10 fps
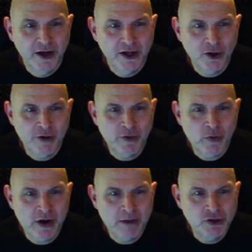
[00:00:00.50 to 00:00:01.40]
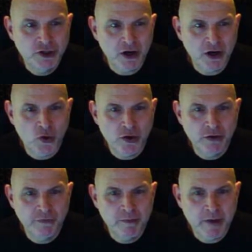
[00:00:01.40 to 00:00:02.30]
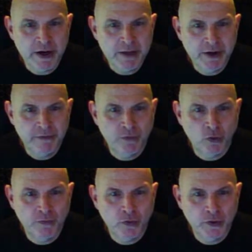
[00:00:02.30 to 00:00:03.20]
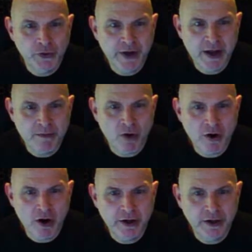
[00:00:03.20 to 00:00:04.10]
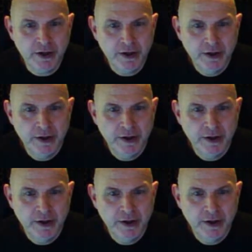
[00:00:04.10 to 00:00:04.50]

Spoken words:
Hello everyone, I'm Chuck Gordner from Moneyman4438 Marketing,